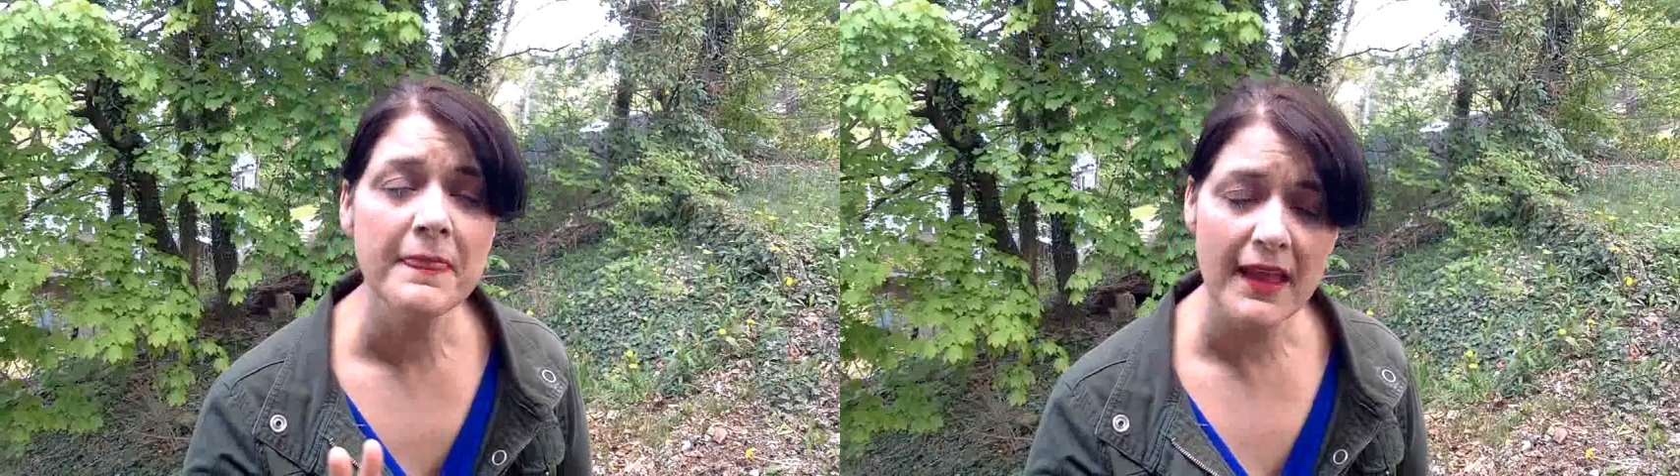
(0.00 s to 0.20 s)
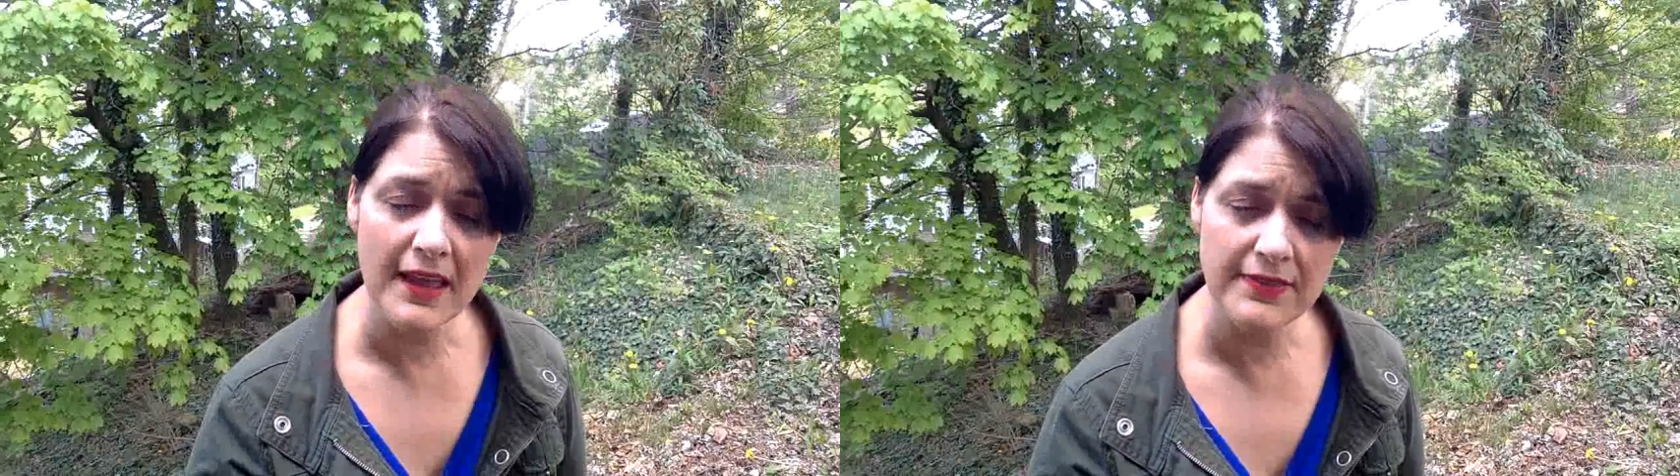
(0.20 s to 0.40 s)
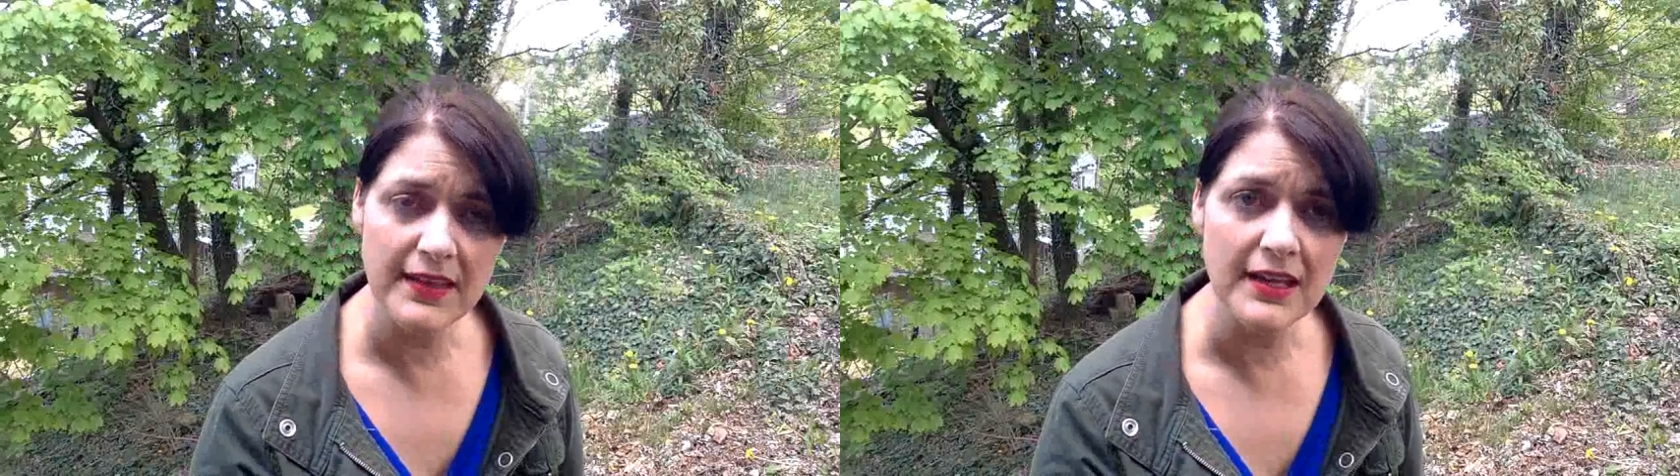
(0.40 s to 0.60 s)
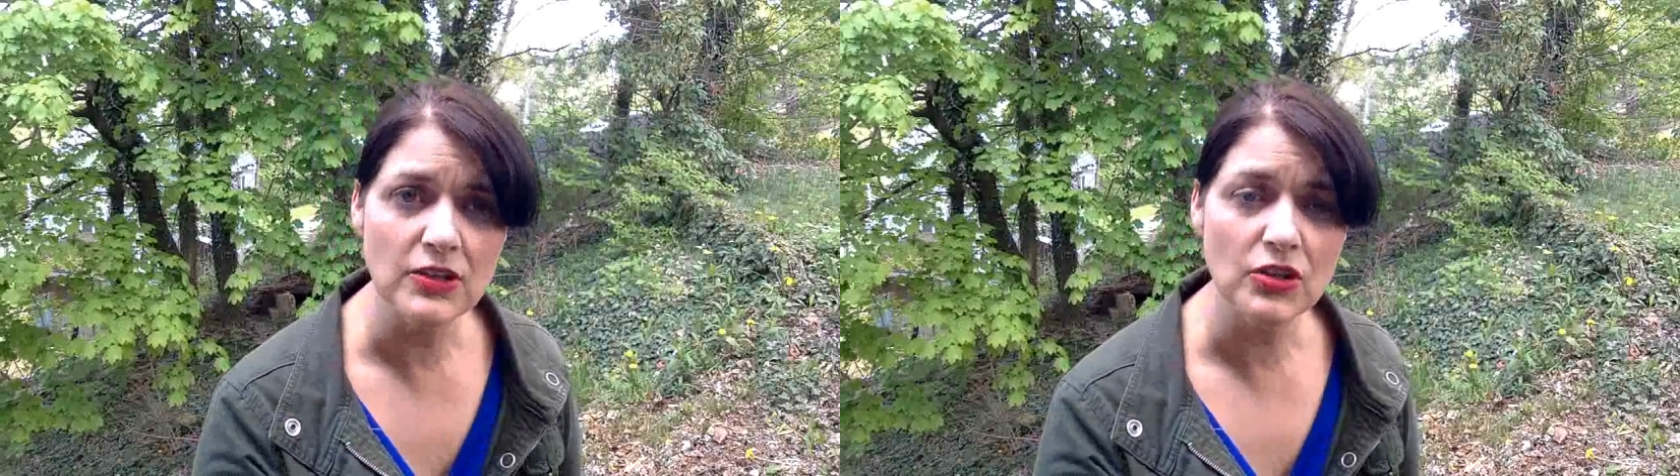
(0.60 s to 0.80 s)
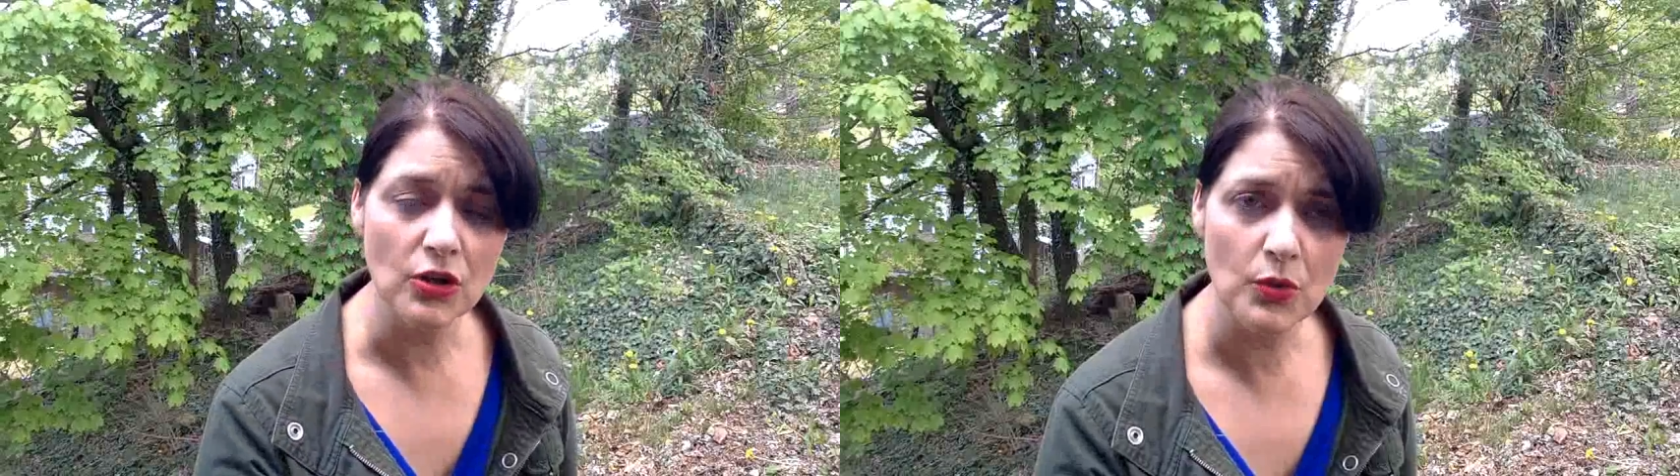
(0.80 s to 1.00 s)
And then
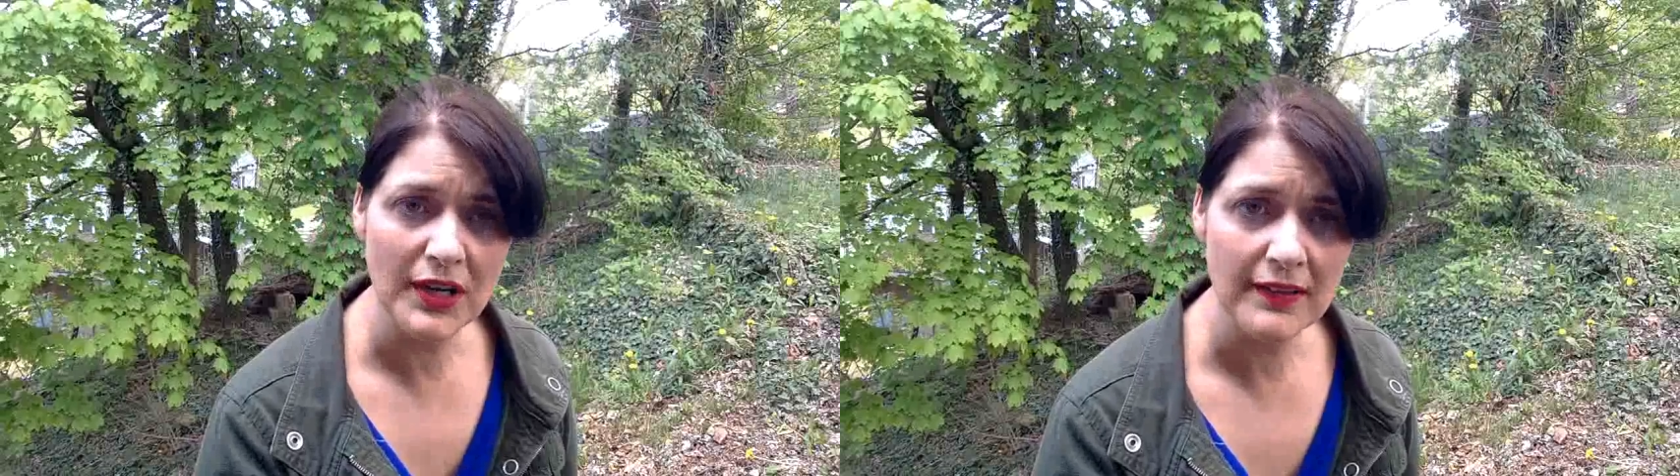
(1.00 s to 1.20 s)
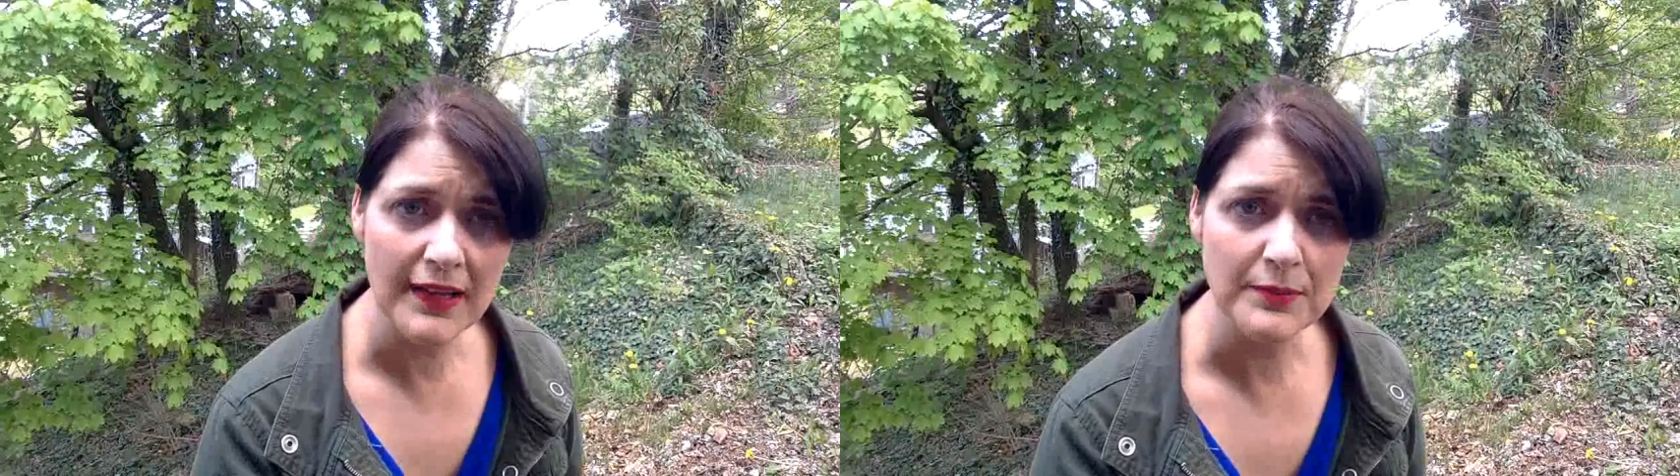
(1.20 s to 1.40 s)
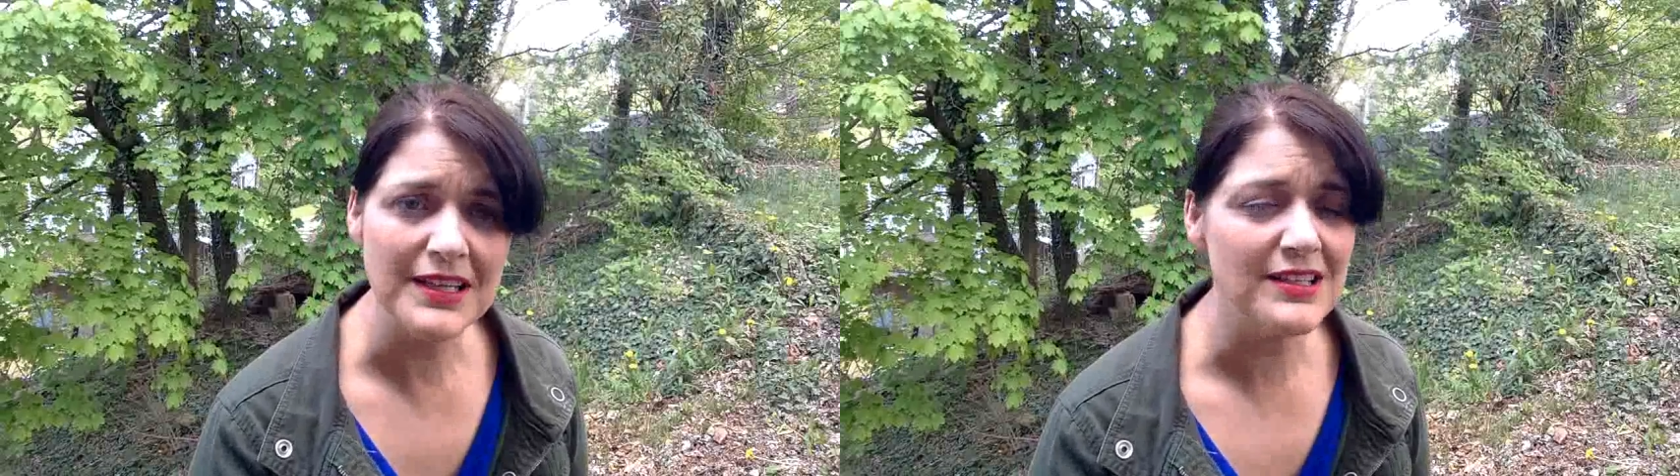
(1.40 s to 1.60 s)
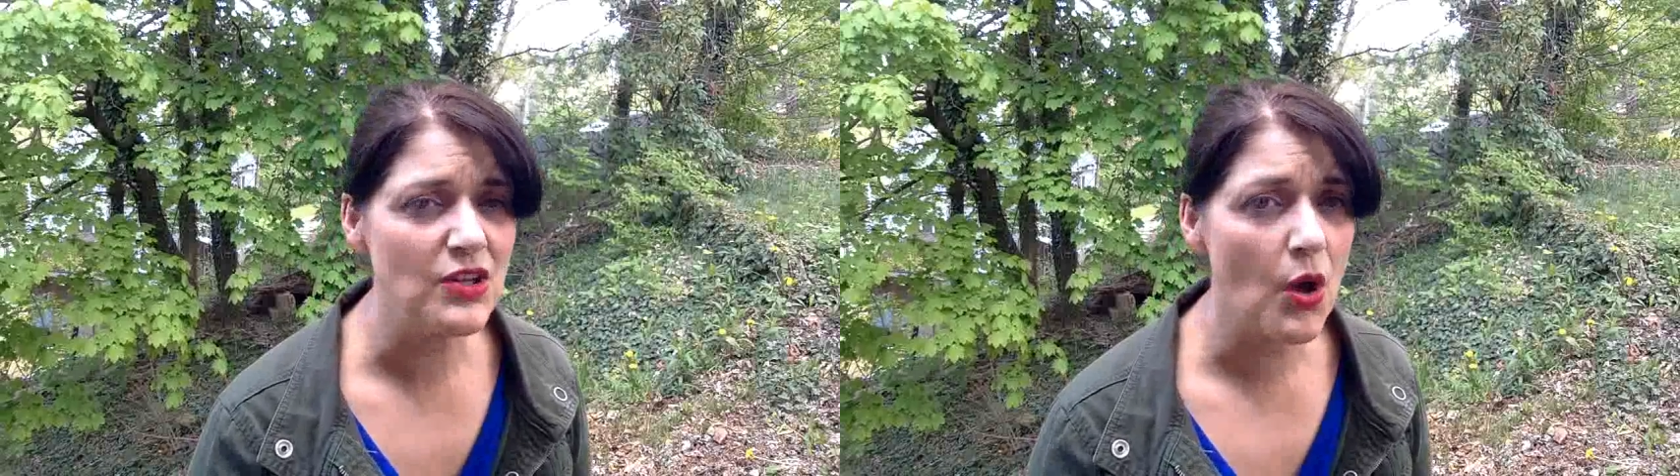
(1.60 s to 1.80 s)
your quitclaim deed is